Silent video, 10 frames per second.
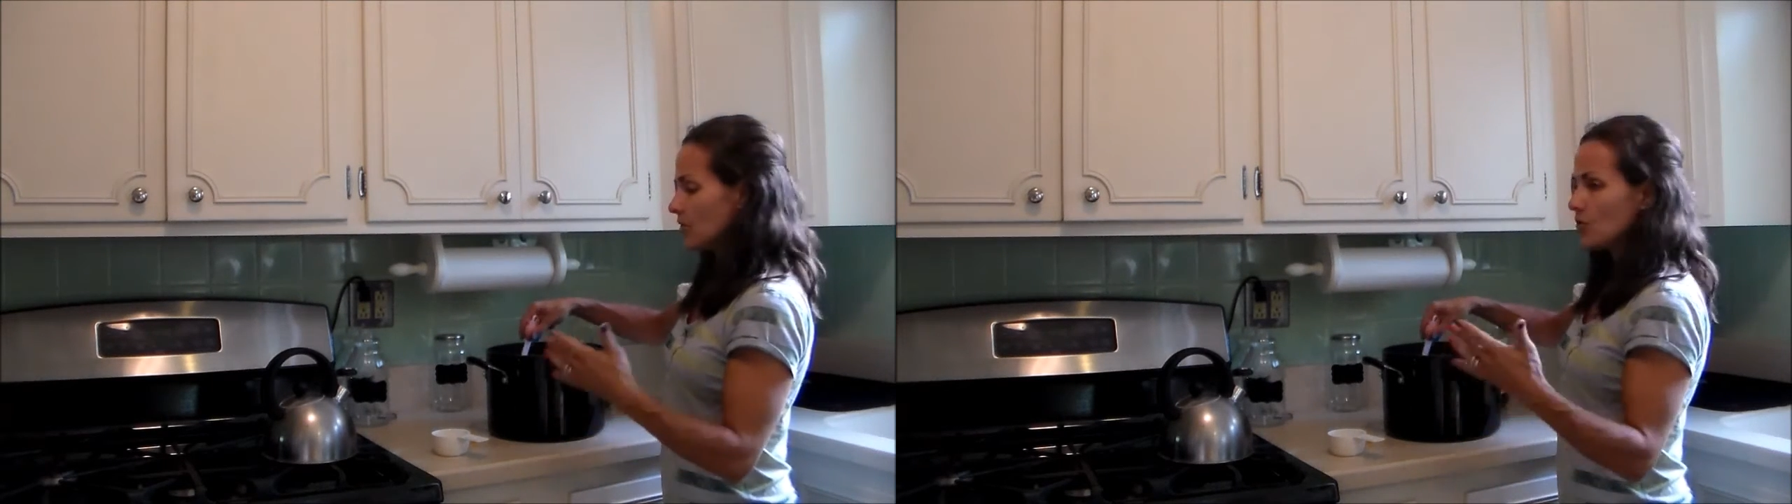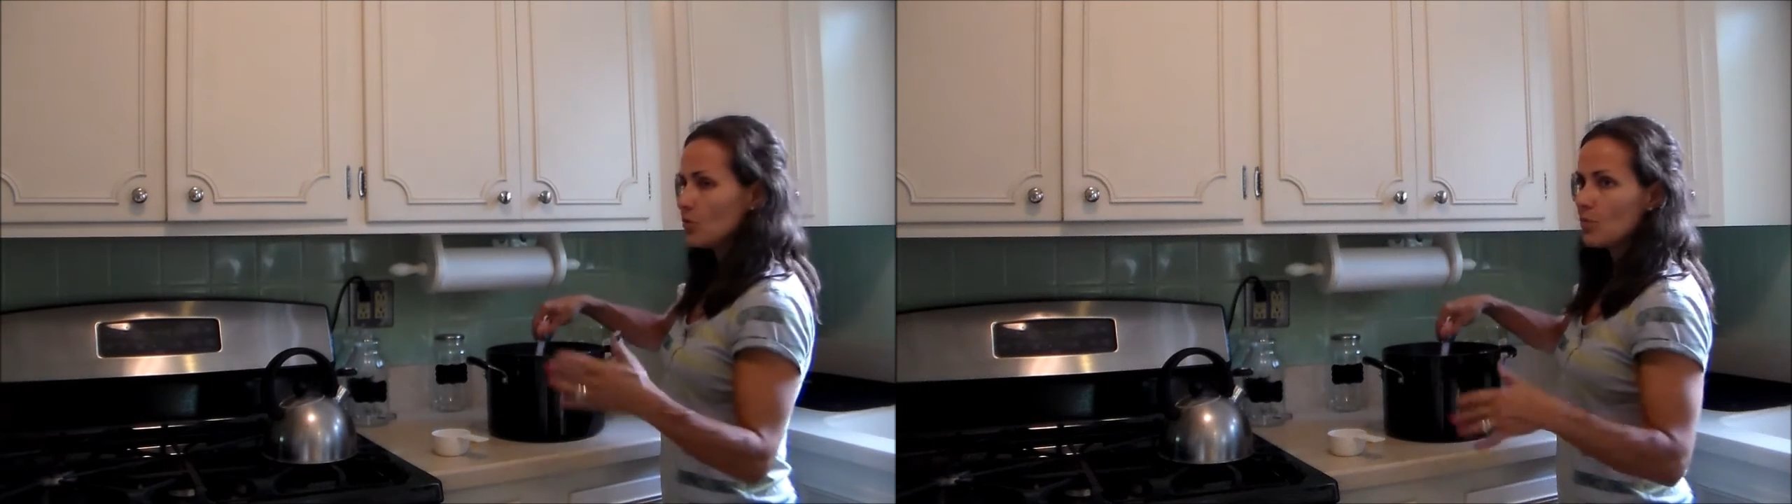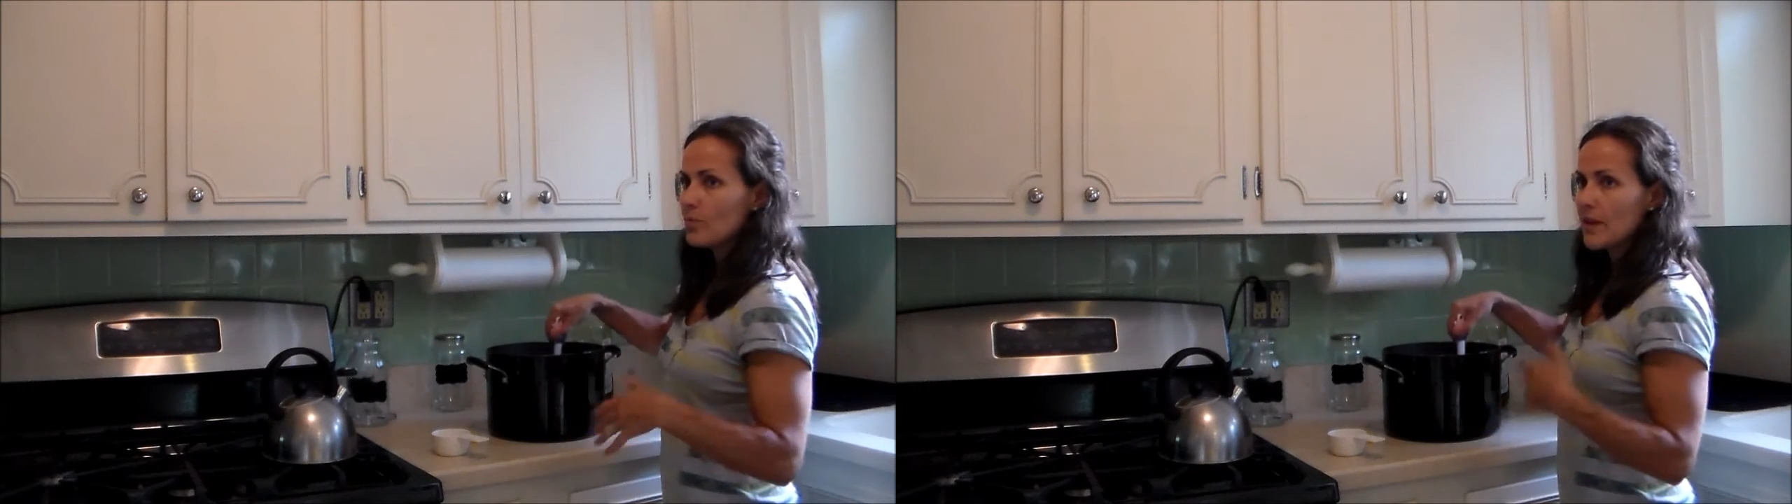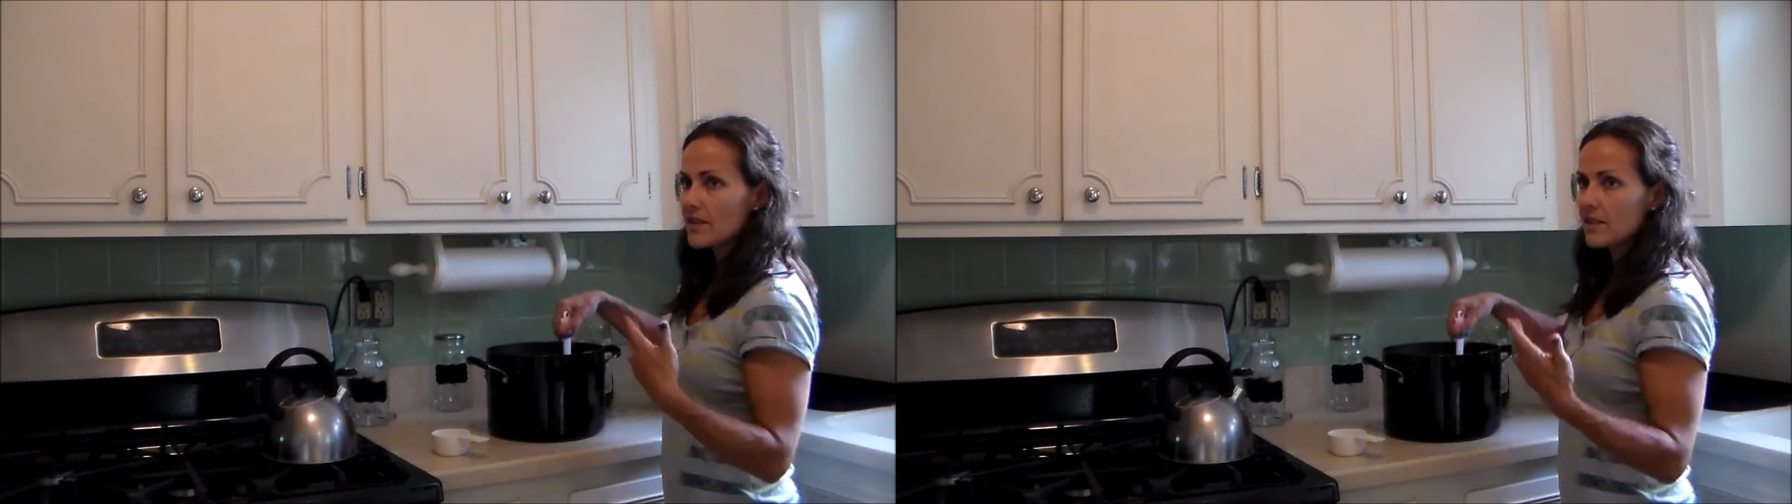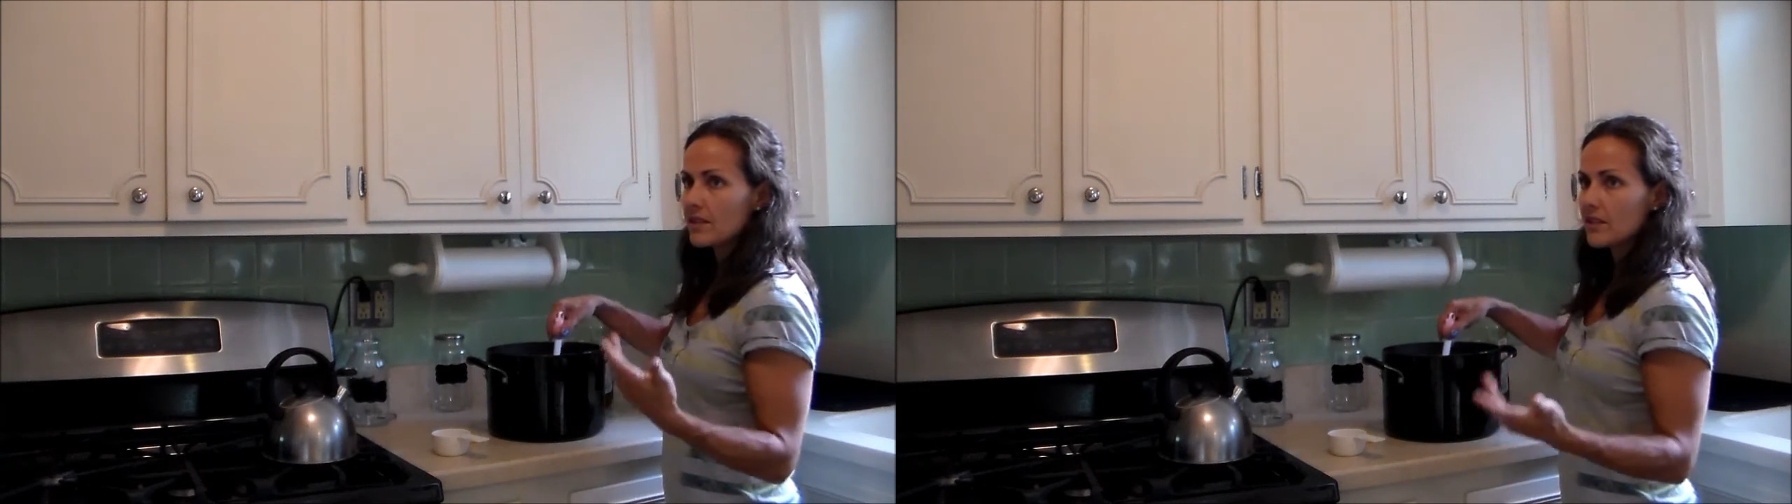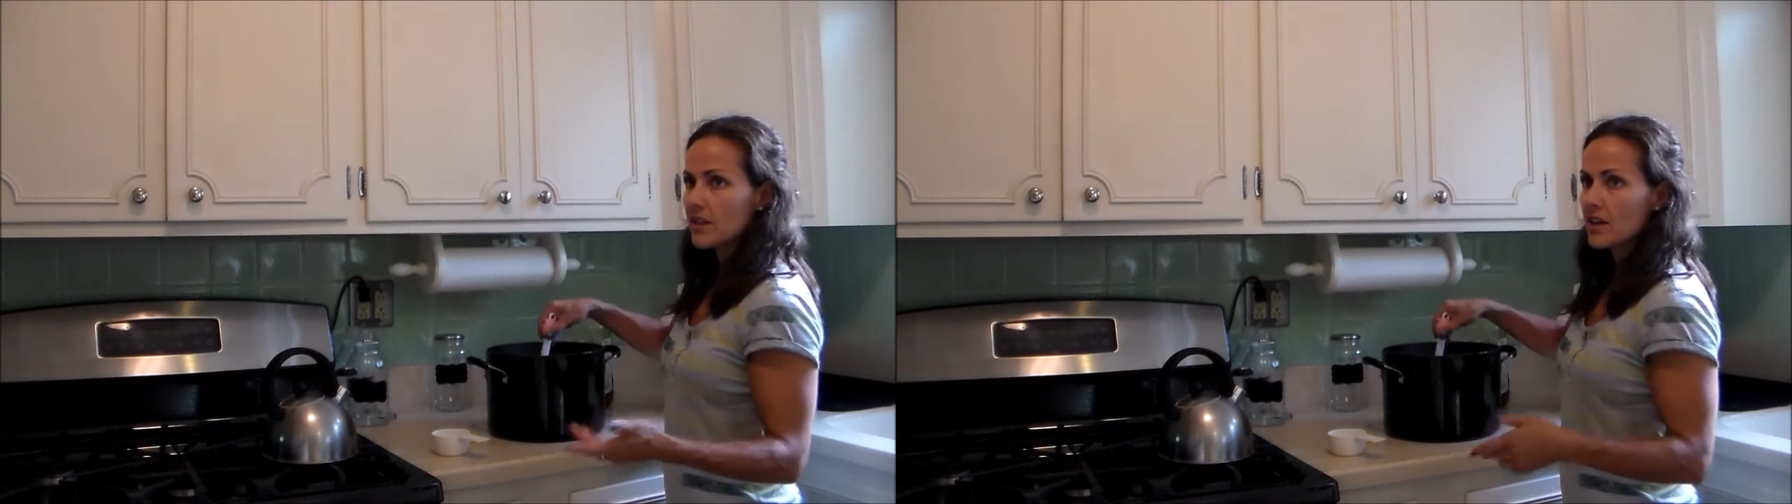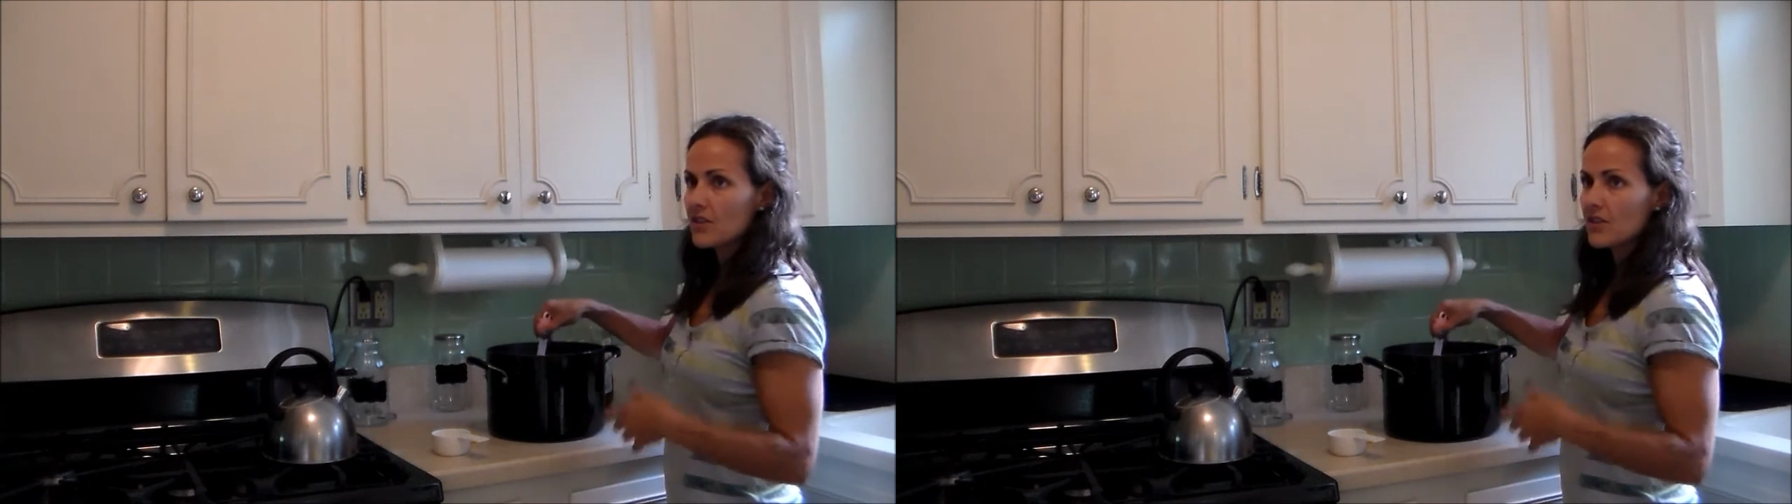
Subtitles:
you basically